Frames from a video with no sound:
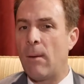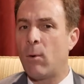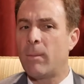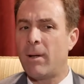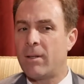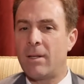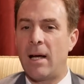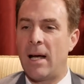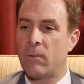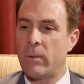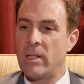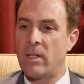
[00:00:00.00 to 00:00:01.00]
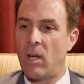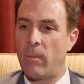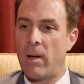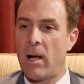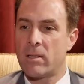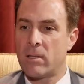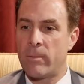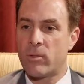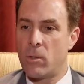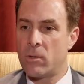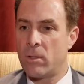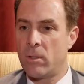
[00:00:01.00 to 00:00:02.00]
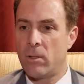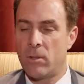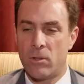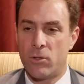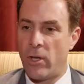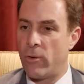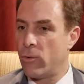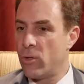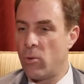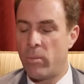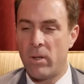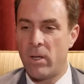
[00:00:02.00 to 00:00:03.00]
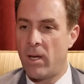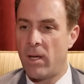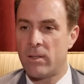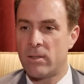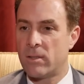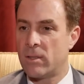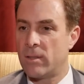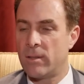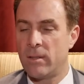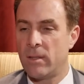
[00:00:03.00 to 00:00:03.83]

And what about non-retail boxes? I'm sure there's uh, just general UPS and